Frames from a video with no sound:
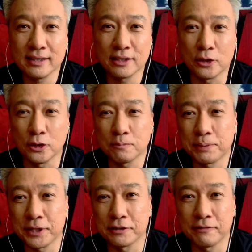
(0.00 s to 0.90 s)
fact that
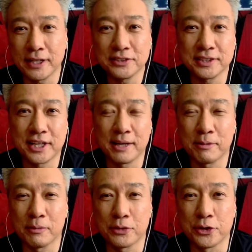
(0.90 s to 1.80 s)
old Peter Vesey
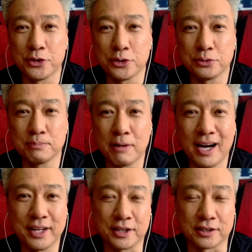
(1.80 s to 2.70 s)
came up with the new
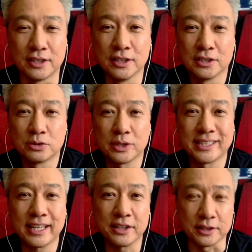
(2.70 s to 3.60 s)
moniker,
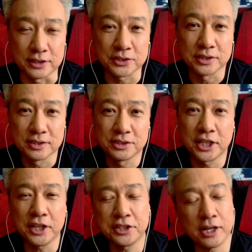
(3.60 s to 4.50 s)
Ridiculous.
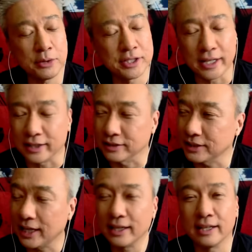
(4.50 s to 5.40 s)
J.J.
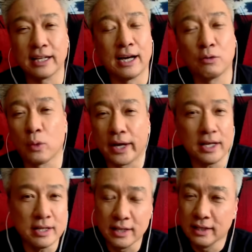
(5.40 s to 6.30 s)
Ridiculous. I cannot
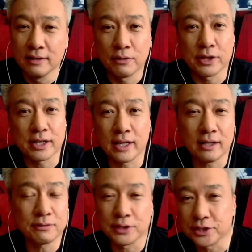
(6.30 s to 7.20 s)
wait for the
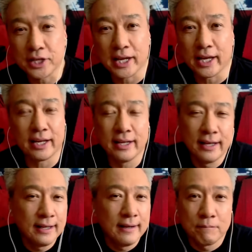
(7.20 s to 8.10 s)
coverage.
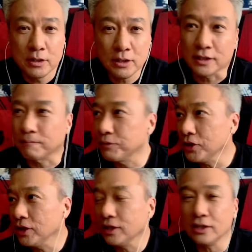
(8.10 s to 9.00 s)
And
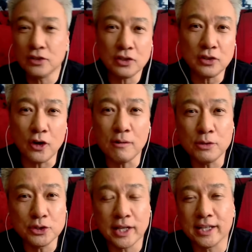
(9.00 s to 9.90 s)
look, this is
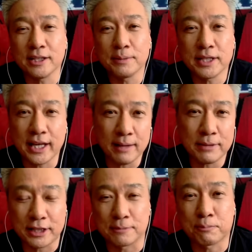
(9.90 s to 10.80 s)
almost like he
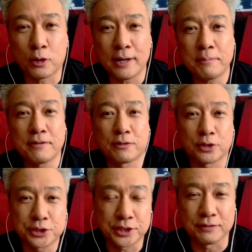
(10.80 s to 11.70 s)
became like the
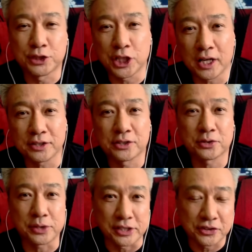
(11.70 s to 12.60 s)
preppy version of
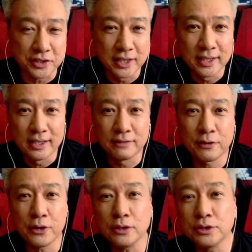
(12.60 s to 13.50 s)
John Kreese.
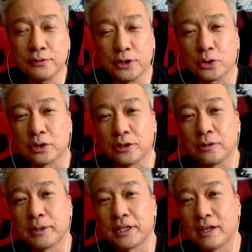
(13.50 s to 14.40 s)
And for those of you who are
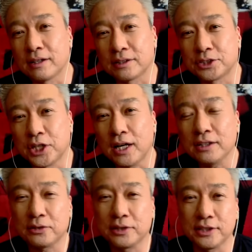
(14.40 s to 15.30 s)
a little bit younger,
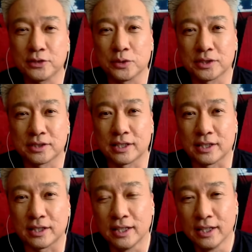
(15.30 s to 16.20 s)
John Kreese
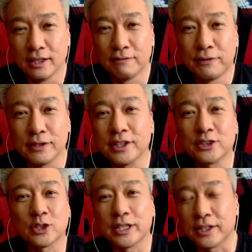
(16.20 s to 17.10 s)
was the
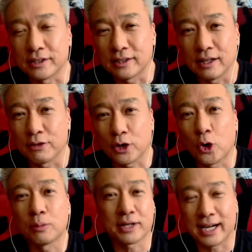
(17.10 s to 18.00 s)
villainous leader of
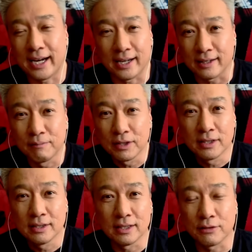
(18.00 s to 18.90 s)
the Cobra Kai,
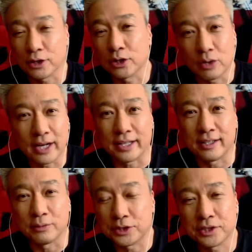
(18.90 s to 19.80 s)
of the
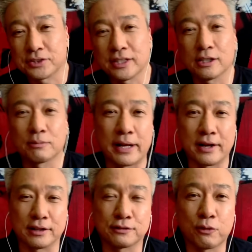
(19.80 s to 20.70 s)
Karate Kid, which just
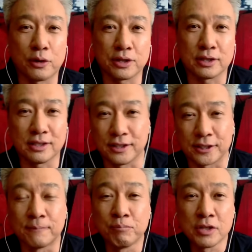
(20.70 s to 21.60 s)
celebrated its 40th
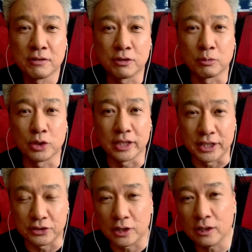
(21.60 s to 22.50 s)
year from
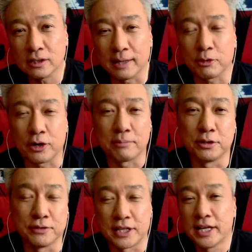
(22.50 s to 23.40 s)
release. All-time
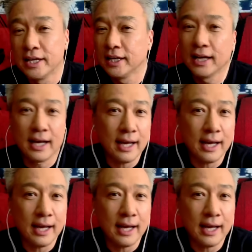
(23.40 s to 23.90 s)
great movie.